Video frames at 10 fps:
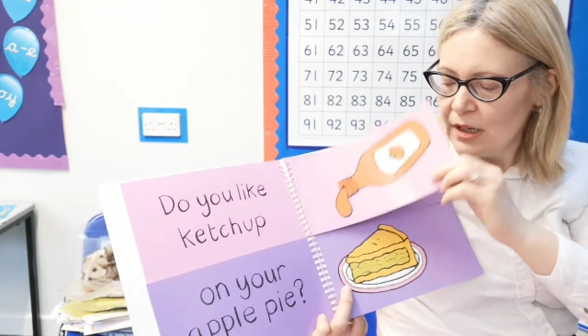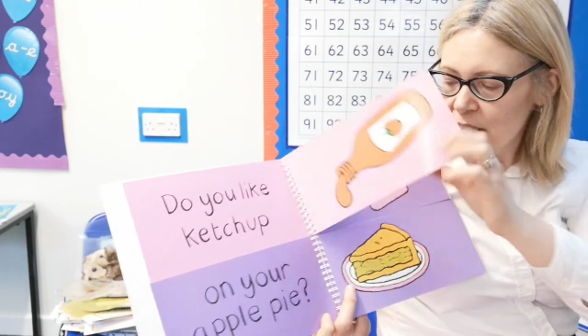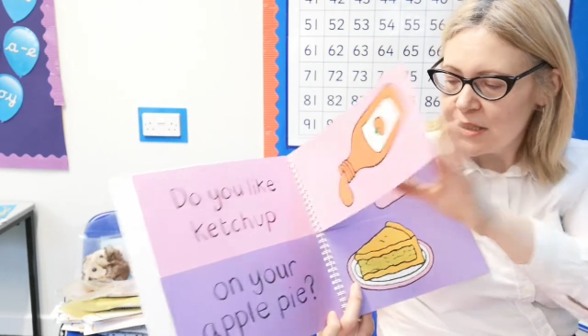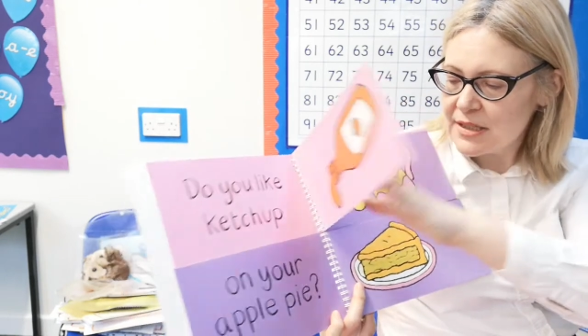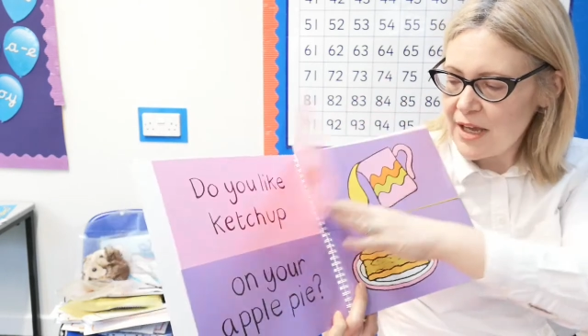
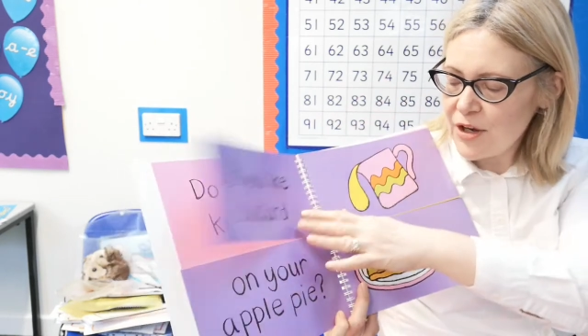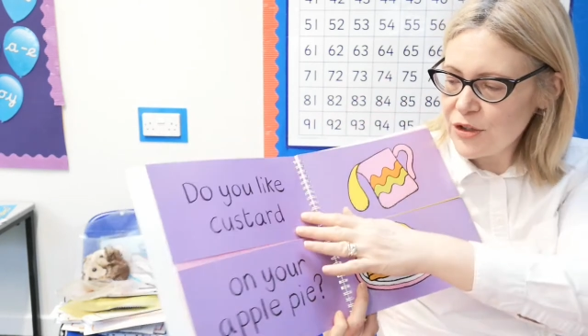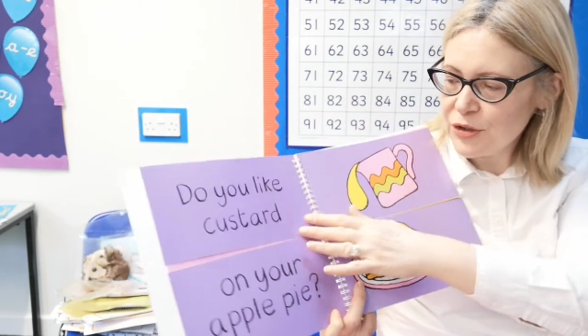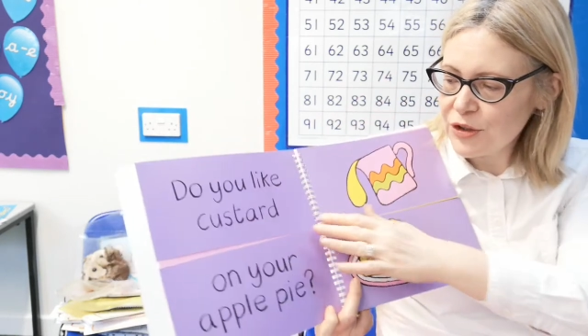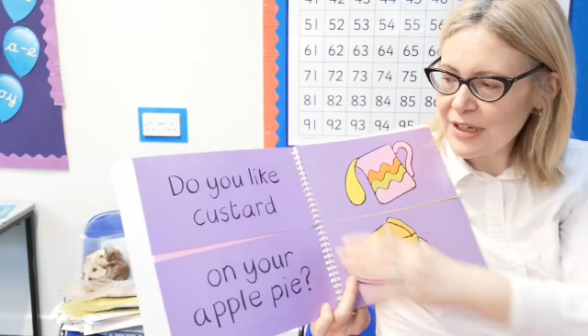So
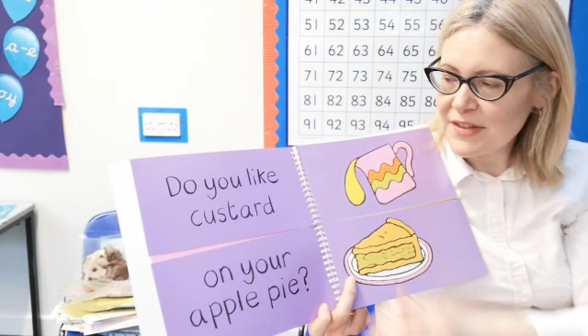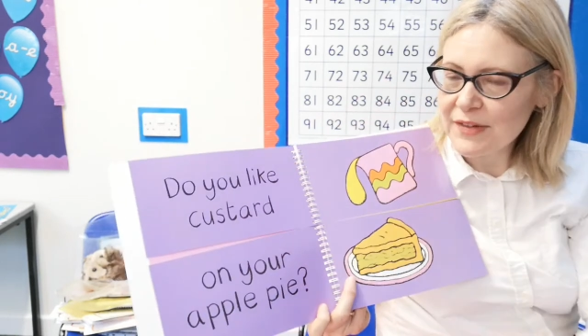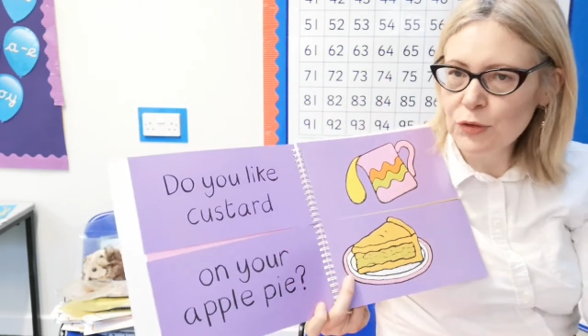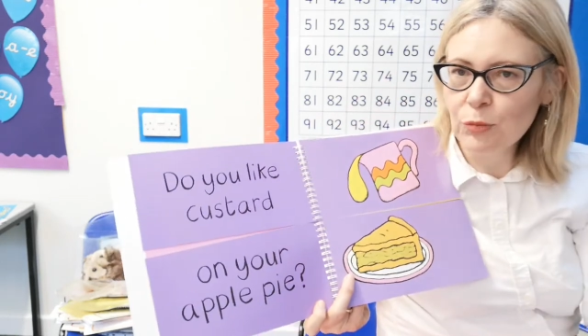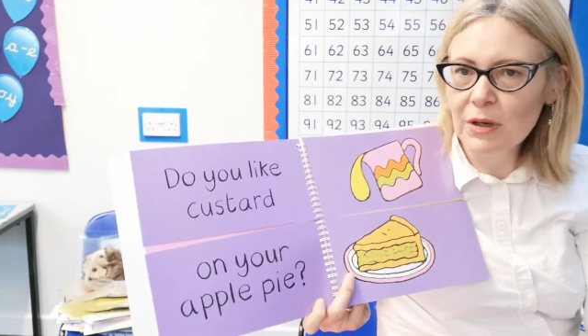you could have
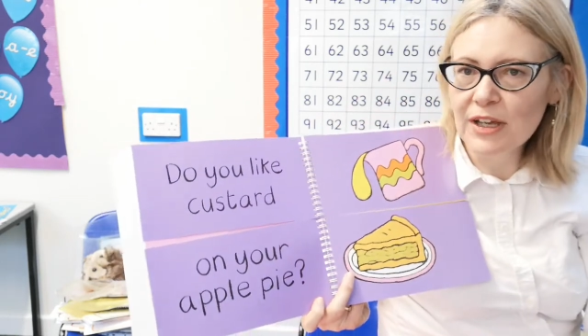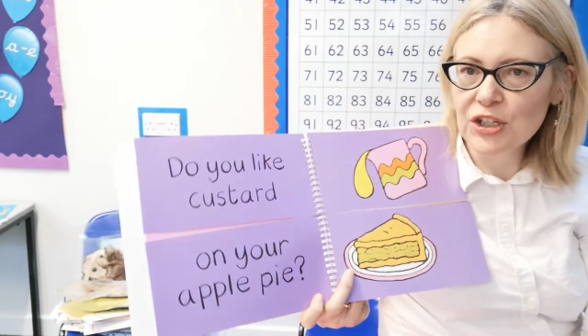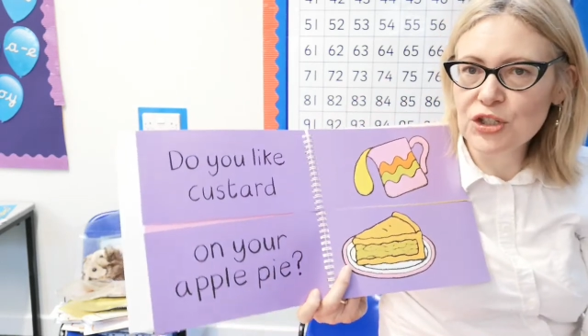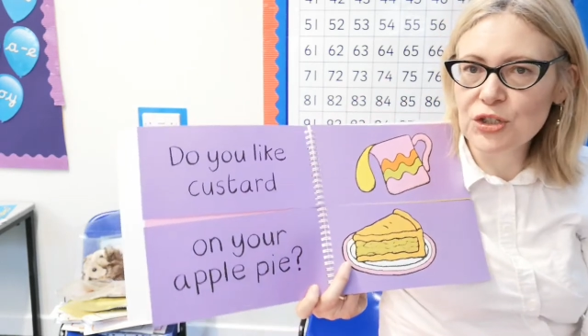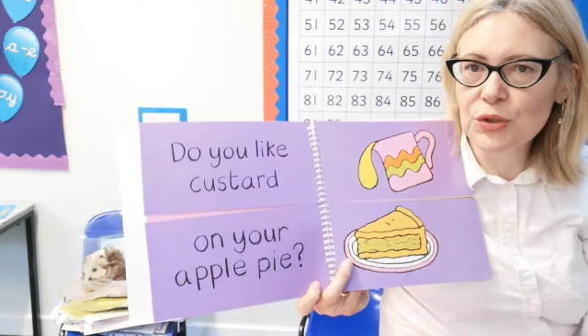something normal
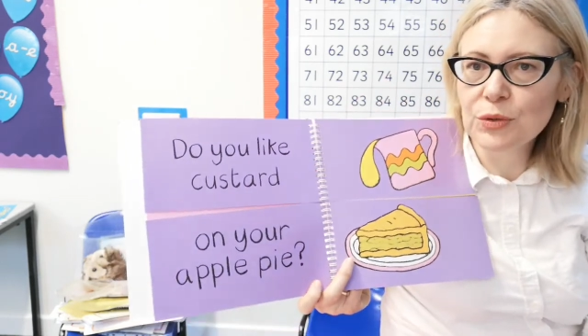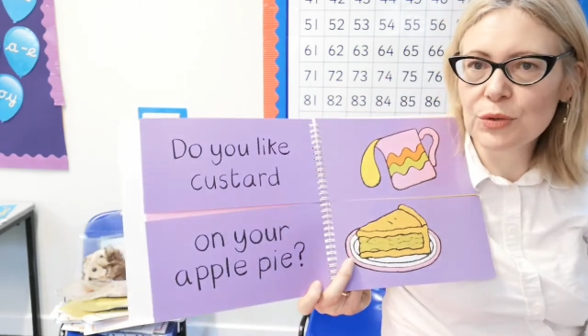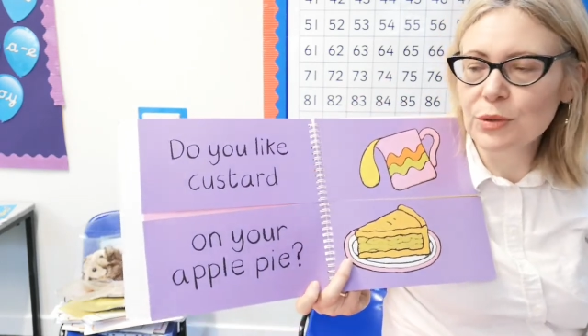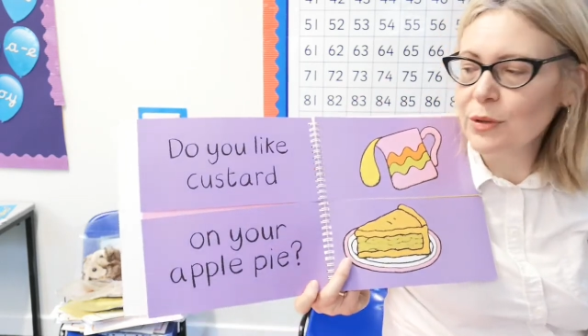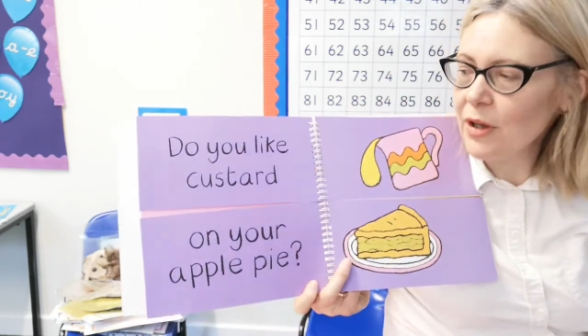like, do
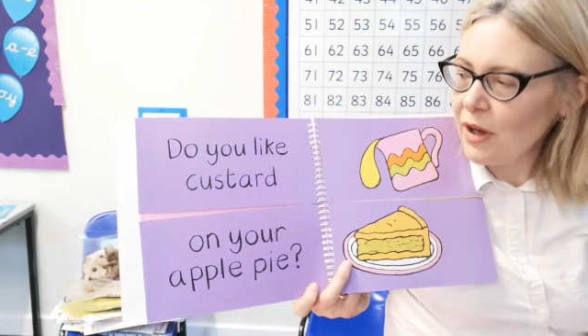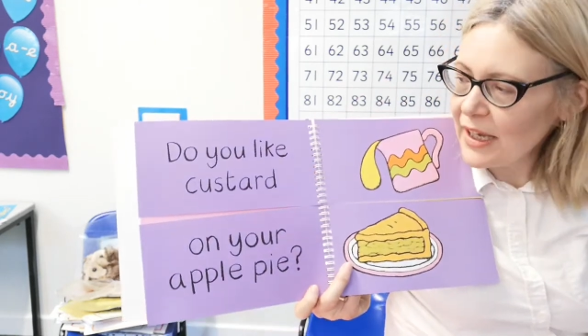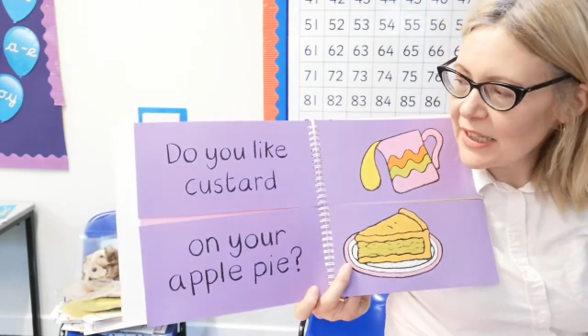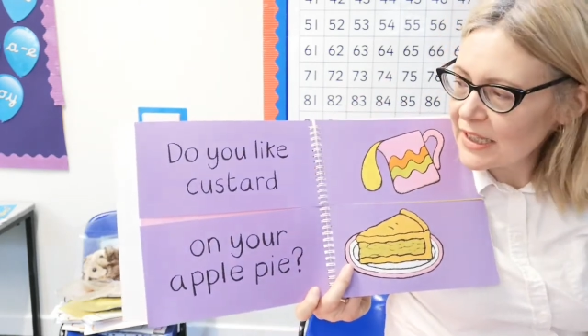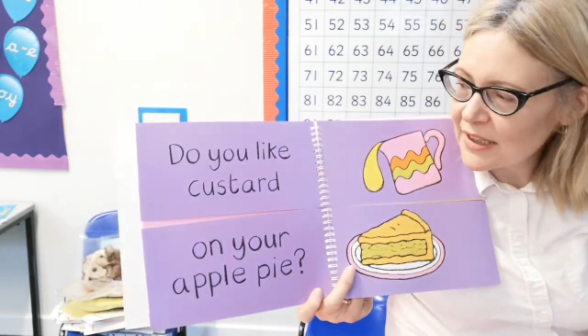you
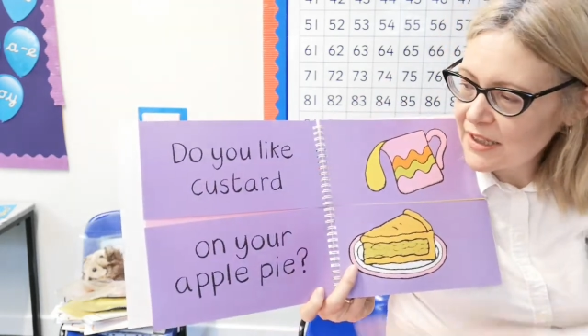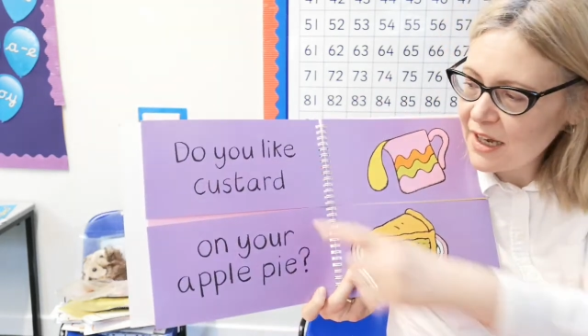like